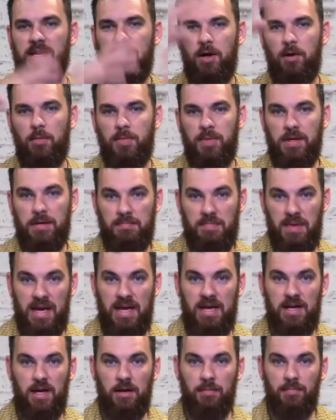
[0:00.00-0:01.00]
helping
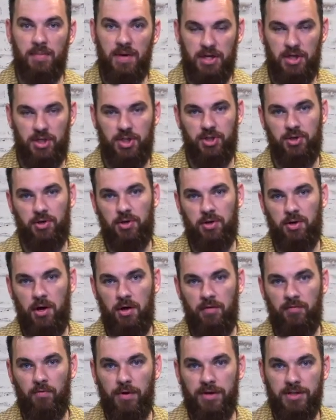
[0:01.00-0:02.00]
paint a picture
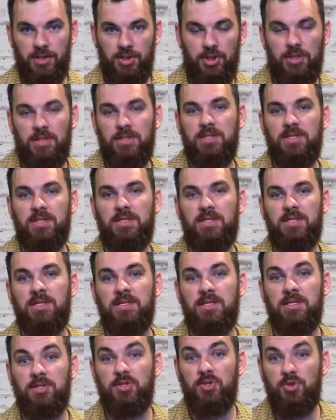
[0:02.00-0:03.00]
of what Jesus
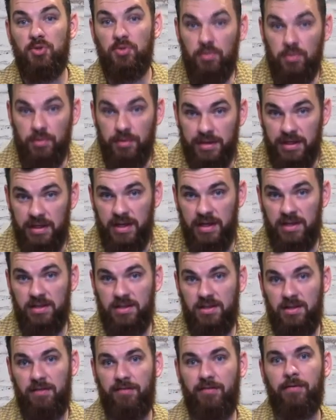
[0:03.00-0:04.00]
is enduring and
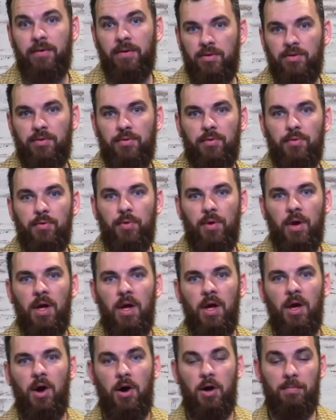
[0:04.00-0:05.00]
suffering through
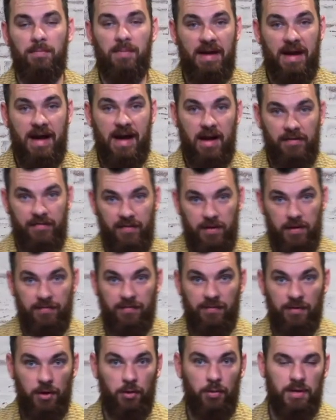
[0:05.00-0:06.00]
on behalf
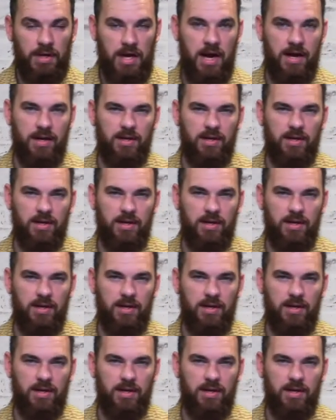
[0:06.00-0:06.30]
of you and I.